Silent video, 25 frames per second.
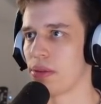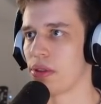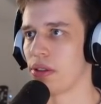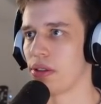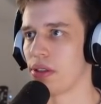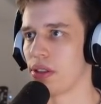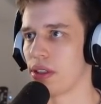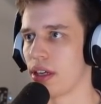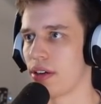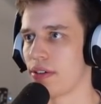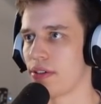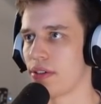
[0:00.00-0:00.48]
you
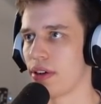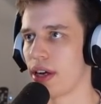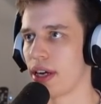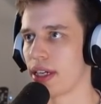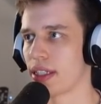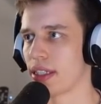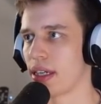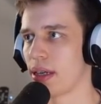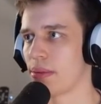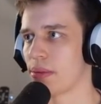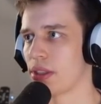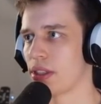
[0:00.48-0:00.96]
just have to
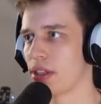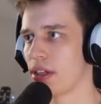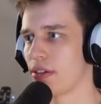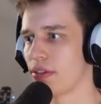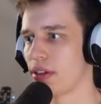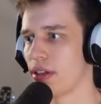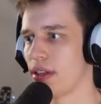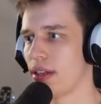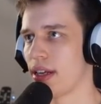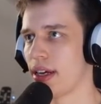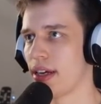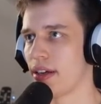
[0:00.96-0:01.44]
accept stuff
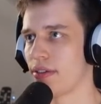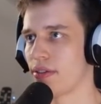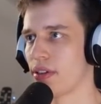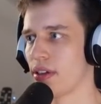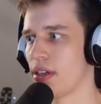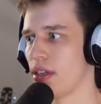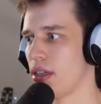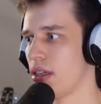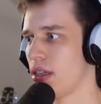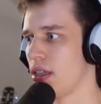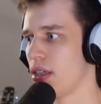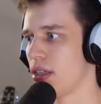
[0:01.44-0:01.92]
in life.
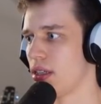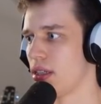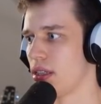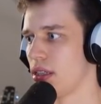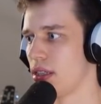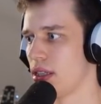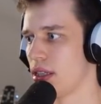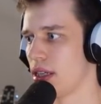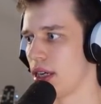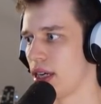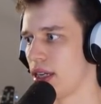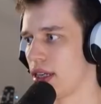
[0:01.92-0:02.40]

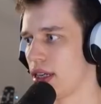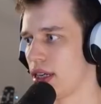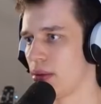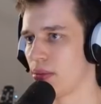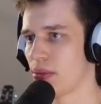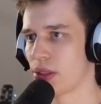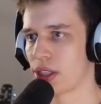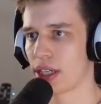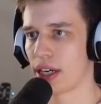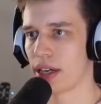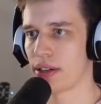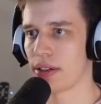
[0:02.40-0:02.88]
And him
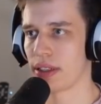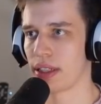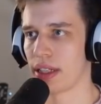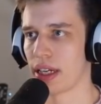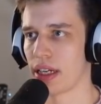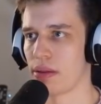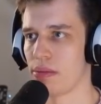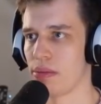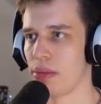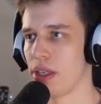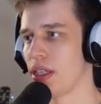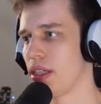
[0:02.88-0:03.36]
scouting that
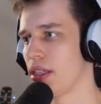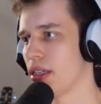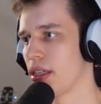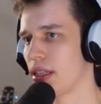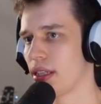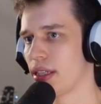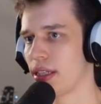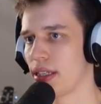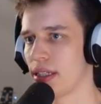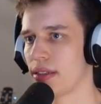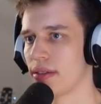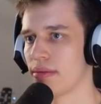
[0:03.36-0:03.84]

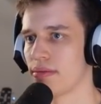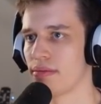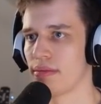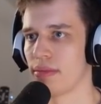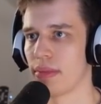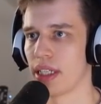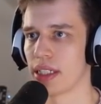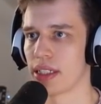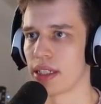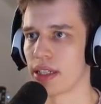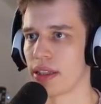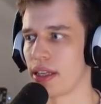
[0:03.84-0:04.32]
immediately
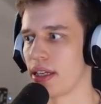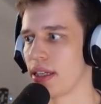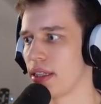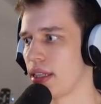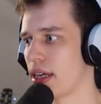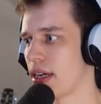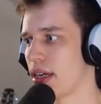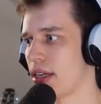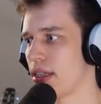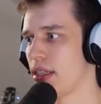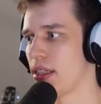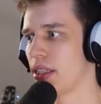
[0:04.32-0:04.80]
is a thing
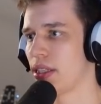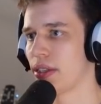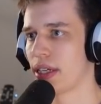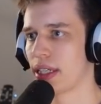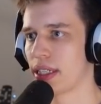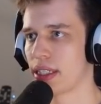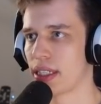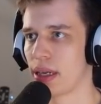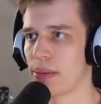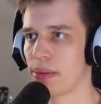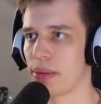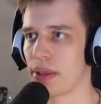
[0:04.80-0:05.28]
that I need to
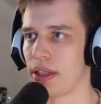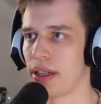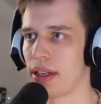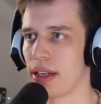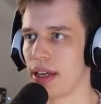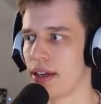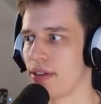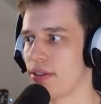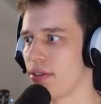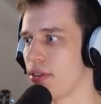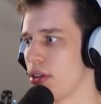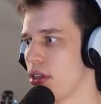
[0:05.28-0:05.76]
accept in
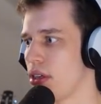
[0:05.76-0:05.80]
life.